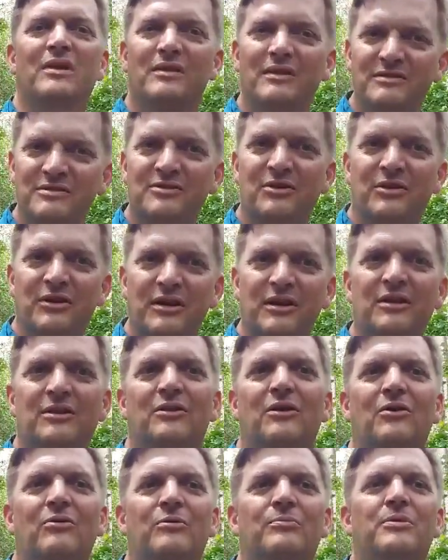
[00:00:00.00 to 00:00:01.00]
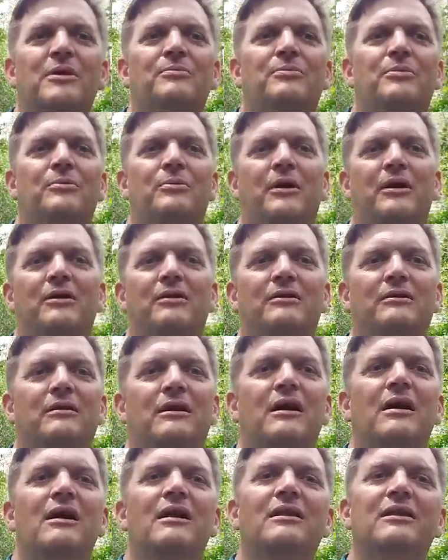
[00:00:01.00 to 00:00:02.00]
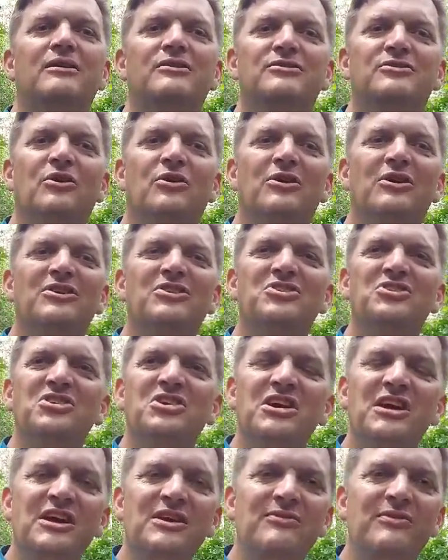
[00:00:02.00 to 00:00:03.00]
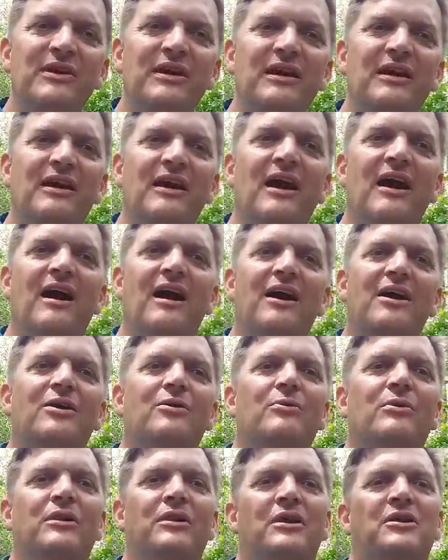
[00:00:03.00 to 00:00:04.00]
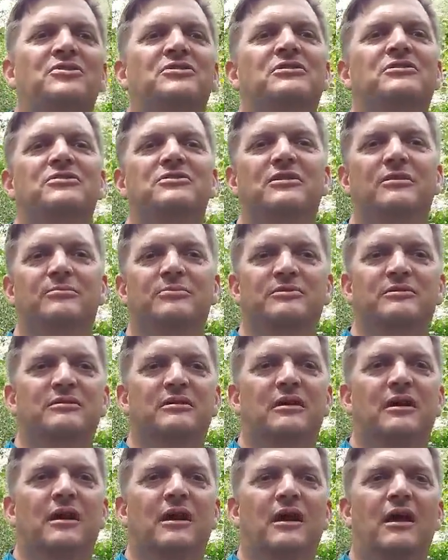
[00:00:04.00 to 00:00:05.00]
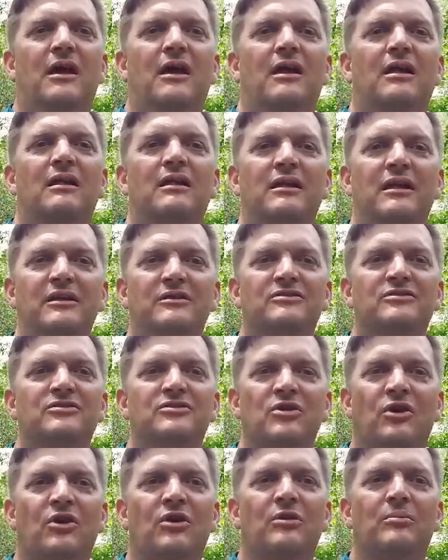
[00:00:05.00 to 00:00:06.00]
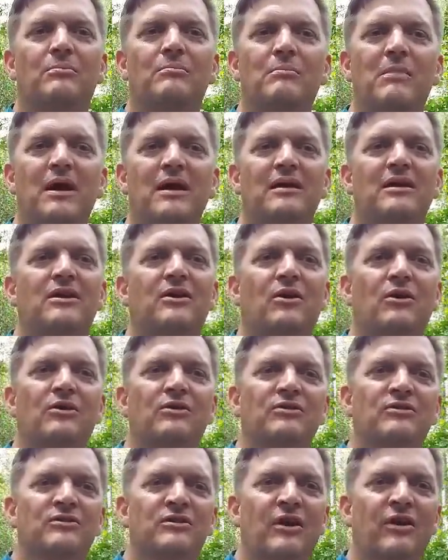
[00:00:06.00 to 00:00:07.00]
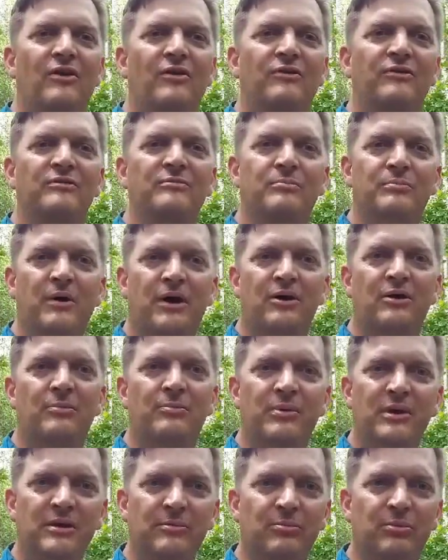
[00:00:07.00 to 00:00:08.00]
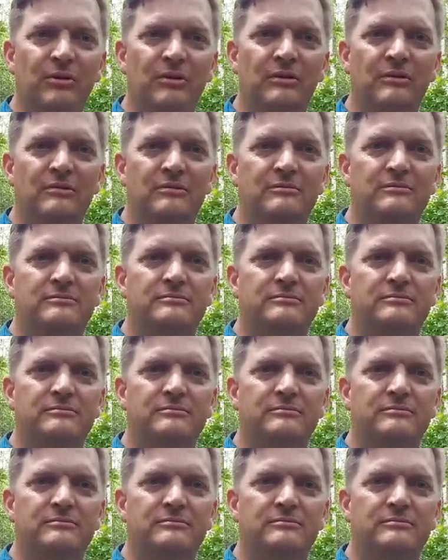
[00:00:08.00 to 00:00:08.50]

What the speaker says: Let's start getting along with people better. Let's start achieving higher relationships. Let's start making ourselves better people